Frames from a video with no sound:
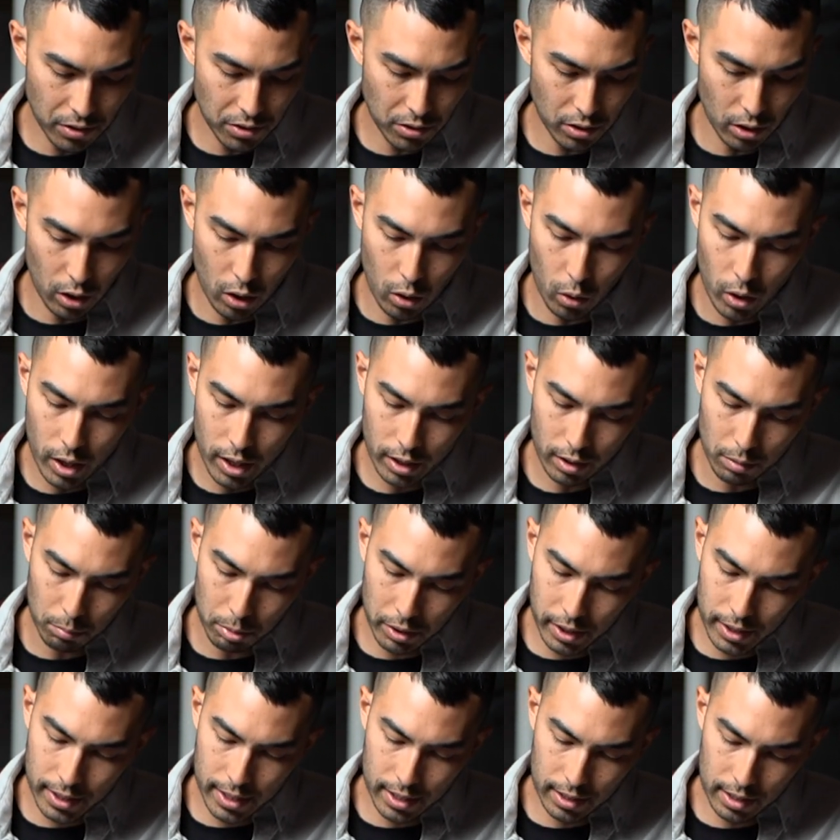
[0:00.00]
so
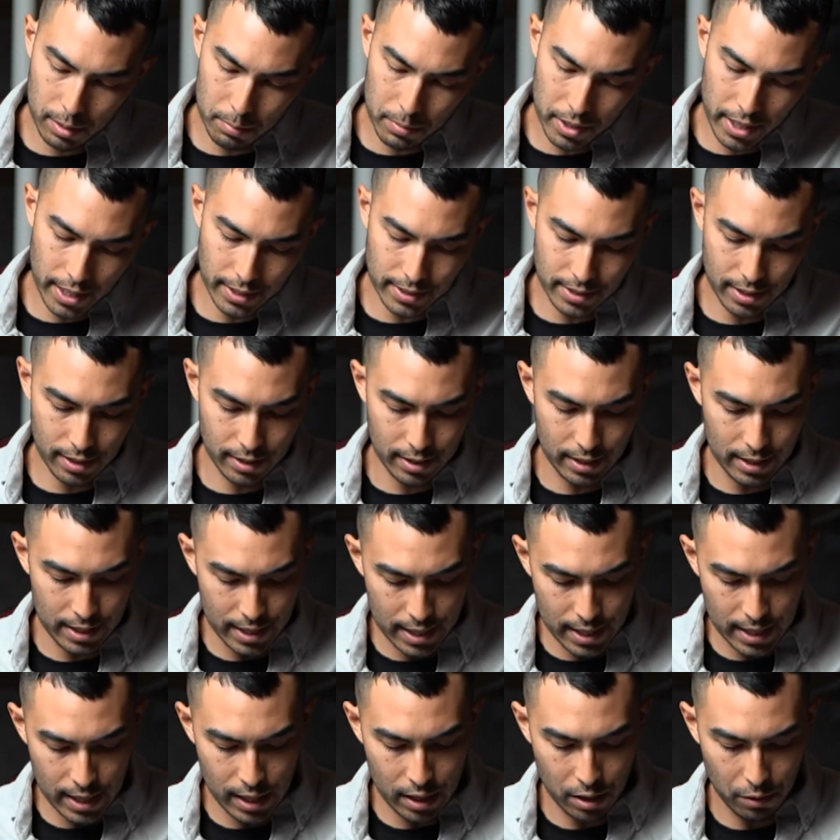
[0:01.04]
completely eliminates the
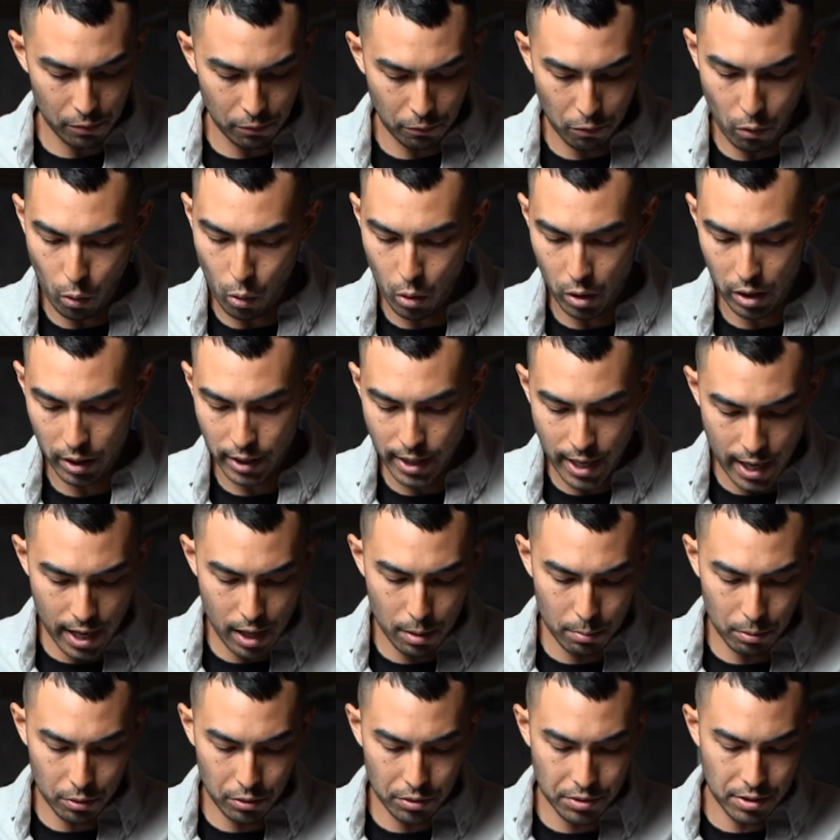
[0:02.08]
need for
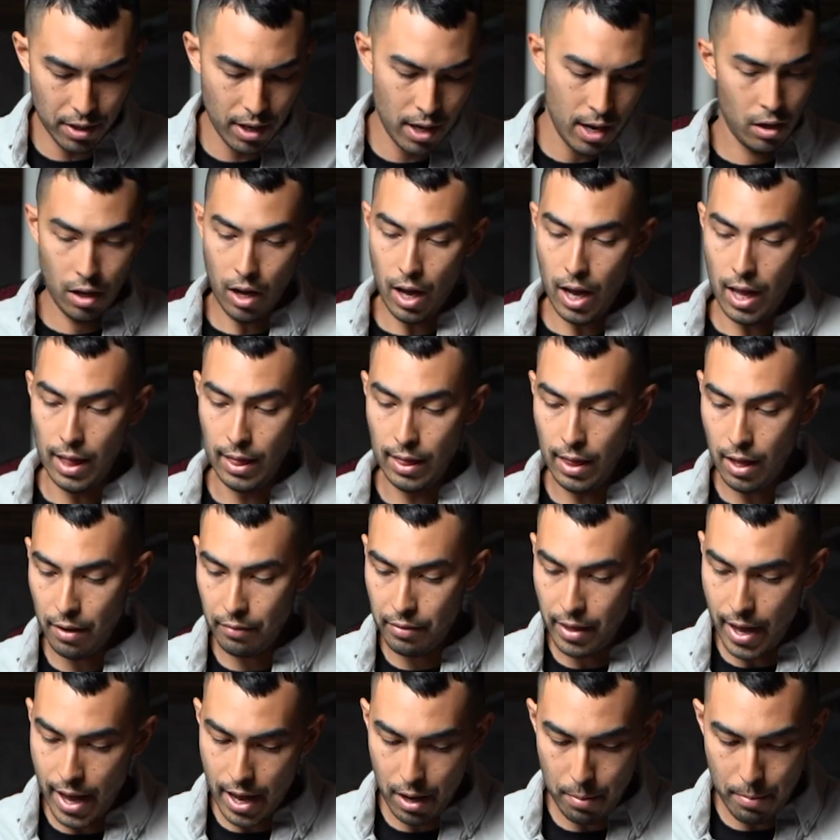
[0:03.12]
cables. I love
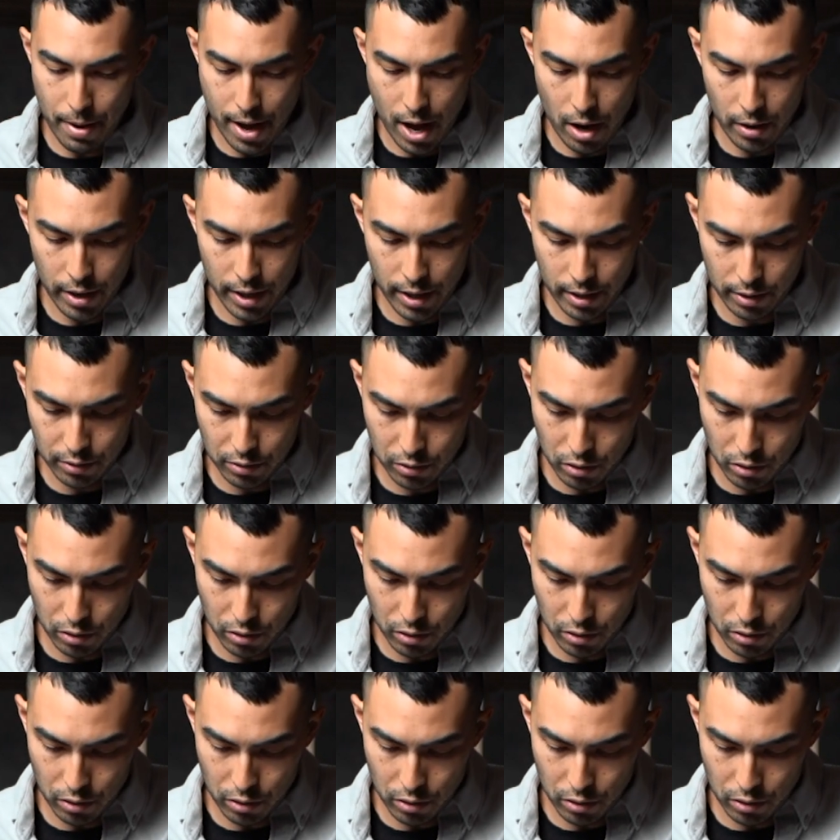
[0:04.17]
that about it.